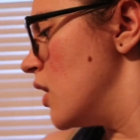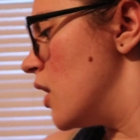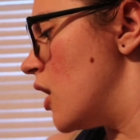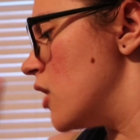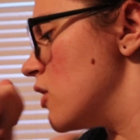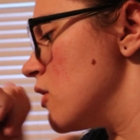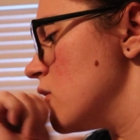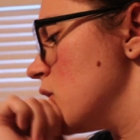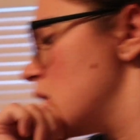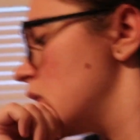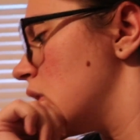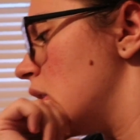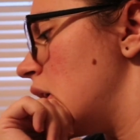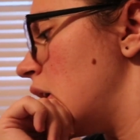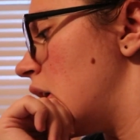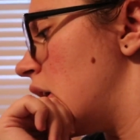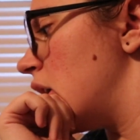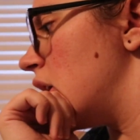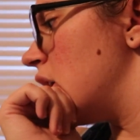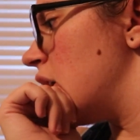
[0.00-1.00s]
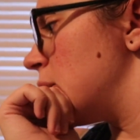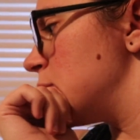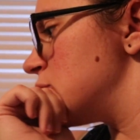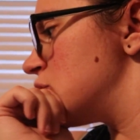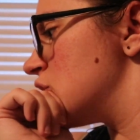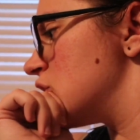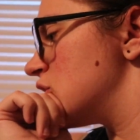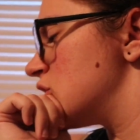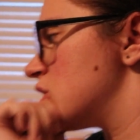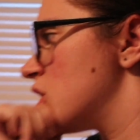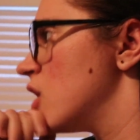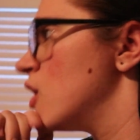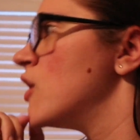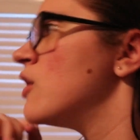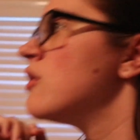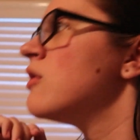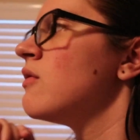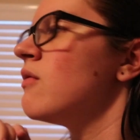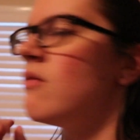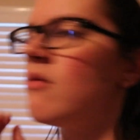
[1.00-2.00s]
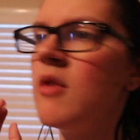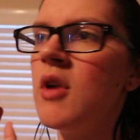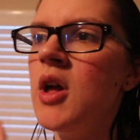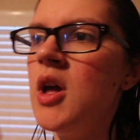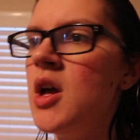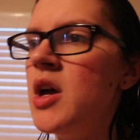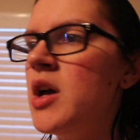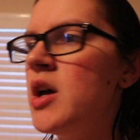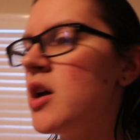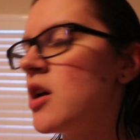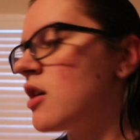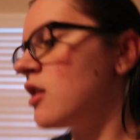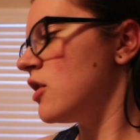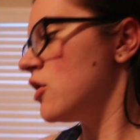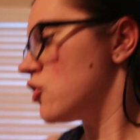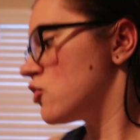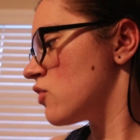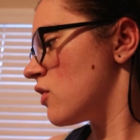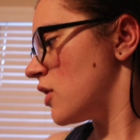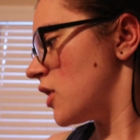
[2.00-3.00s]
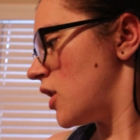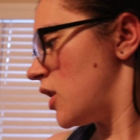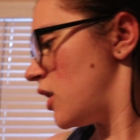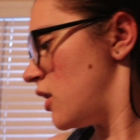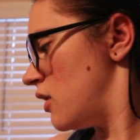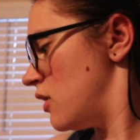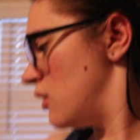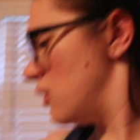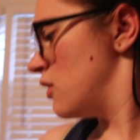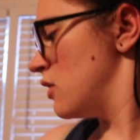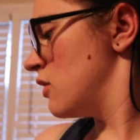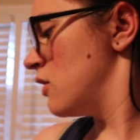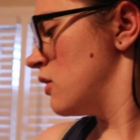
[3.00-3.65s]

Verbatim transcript: other than that, I'm just gonna try